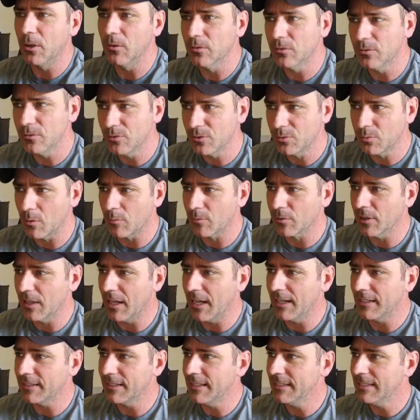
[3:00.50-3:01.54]
we don't lose what we're
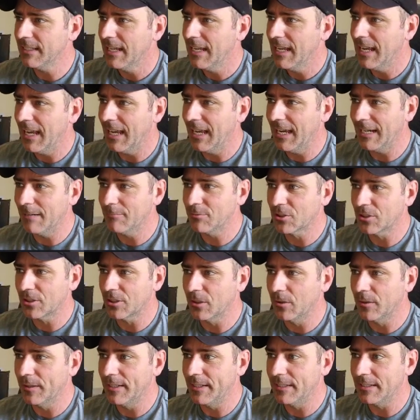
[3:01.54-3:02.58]
logging. And I'm just
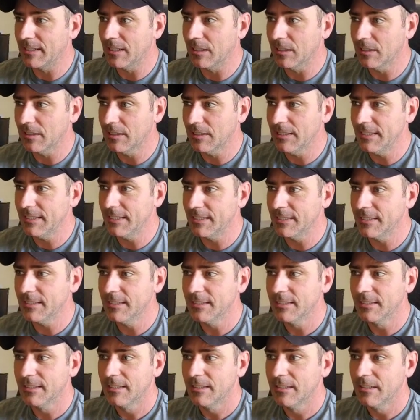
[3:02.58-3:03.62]
going to go ahead and
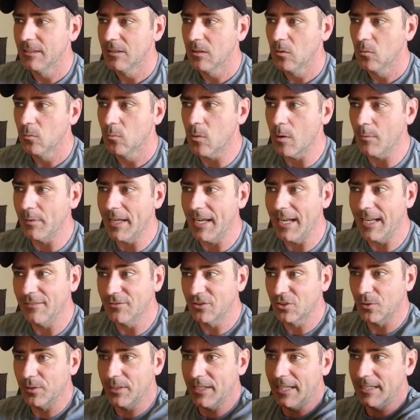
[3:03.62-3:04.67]
clear what we
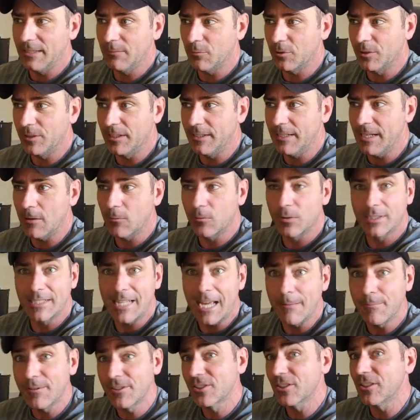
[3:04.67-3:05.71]
have. So again, we're in the network
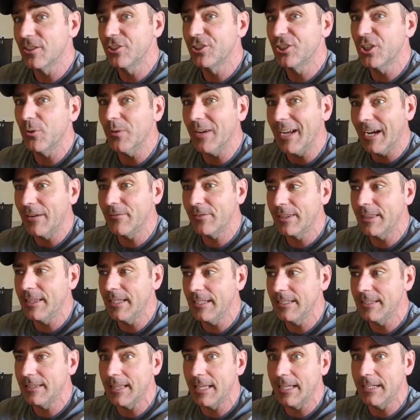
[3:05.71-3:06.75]
tab. This is going to show
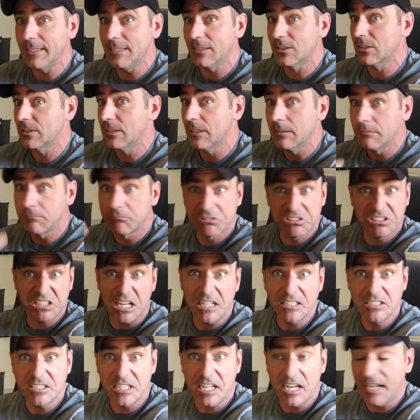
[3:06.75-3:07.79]
everything that is
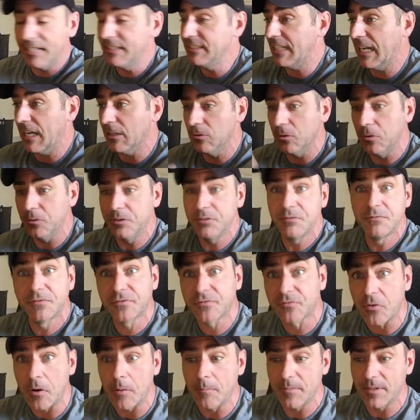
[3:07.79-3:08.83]
sent and downloaded
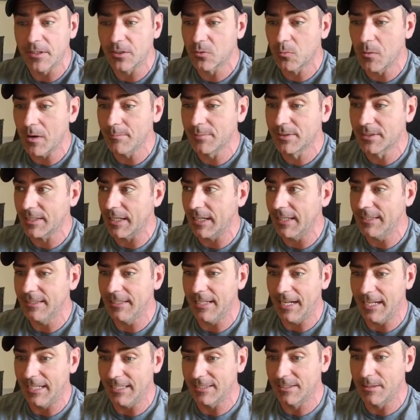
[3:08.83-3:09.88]
from this website
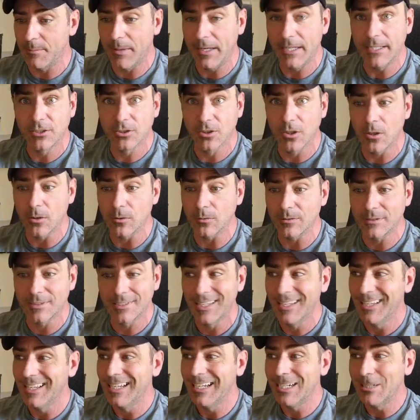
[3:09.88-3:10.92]
as the page
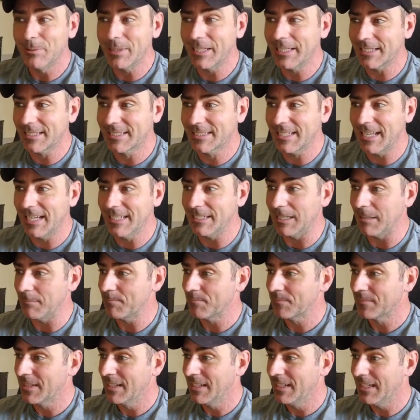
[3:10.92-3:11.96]
loads. We click sign
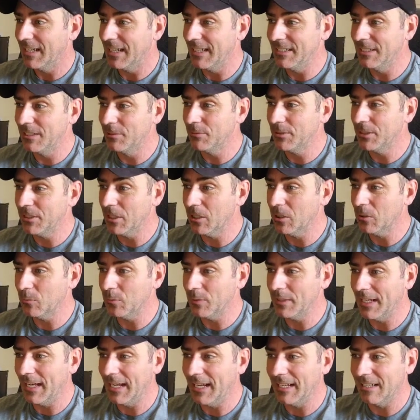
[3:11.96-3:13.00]
up. And here we go.
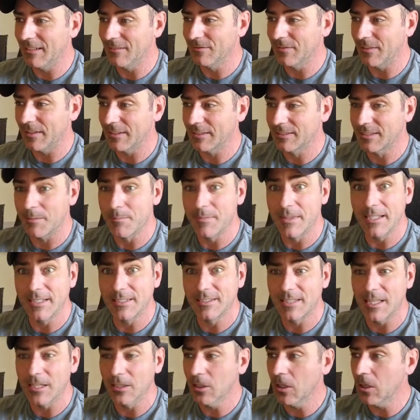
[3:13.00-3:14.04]
We have some
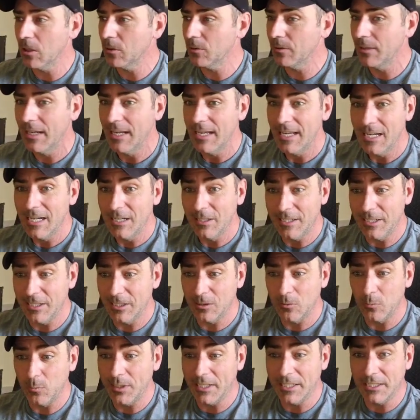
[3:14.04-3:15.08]
things that load.
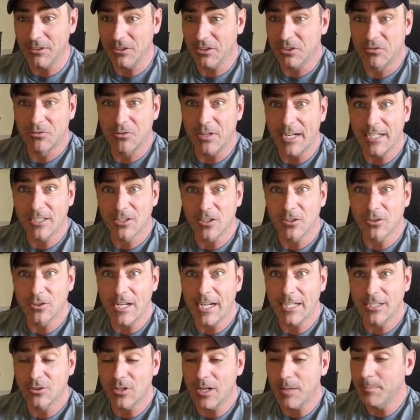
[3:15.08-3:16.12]
Here we can just drag, start
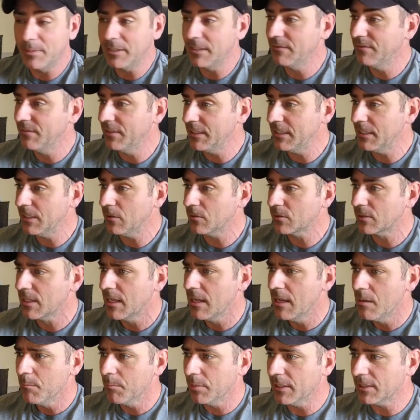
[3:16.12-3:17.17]
drag and dropping videos.
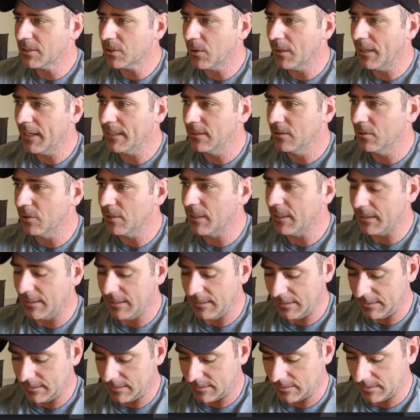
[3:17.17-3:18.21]
But let's go ahead and look at
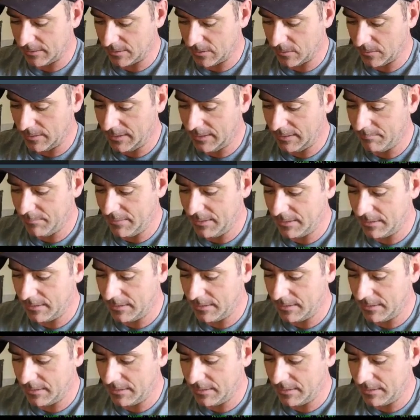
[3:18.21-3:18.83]
these. Let's go ahead and